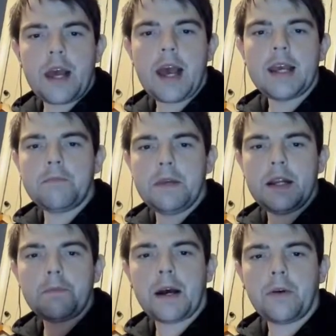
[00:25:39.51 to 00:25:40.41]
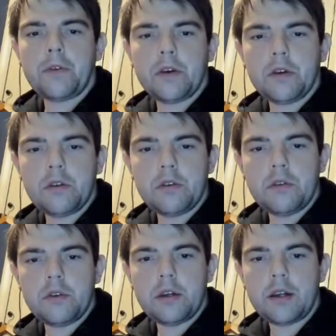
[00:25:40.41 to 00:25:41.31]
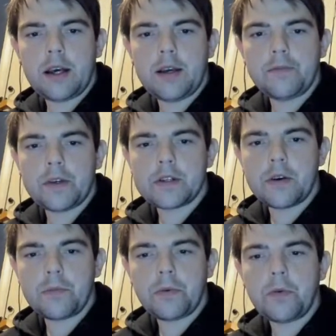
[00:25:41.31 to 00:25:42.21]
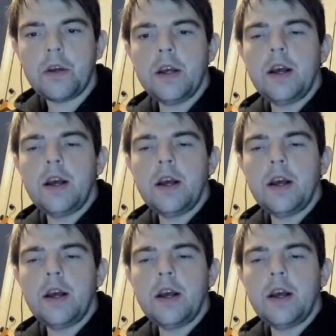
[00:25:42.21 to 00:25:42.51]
£8 million. Like, for example,